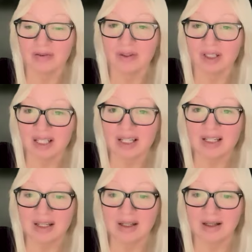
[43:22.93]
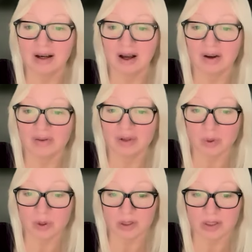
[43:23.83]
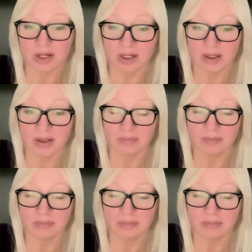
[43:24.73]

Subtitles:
validity of your study.